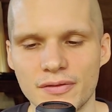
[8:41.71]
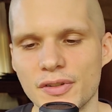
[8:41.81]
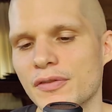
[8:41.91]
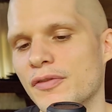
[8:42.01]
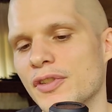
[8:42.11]
of
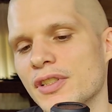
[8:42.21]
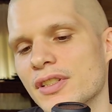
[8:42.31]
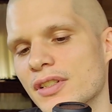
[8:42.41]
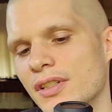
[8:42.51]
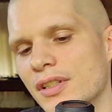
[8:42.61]
your
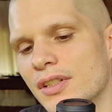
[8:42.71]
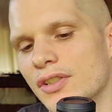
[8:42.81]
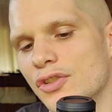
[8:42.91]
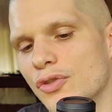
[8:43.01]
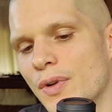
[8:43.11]
foot.
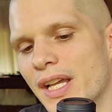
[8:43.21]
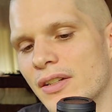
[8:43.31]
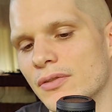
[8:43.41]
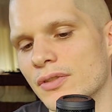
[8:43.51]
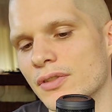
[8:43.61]
2
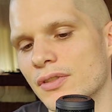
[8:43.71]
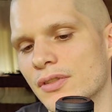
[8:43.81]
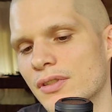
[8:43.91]
ankles.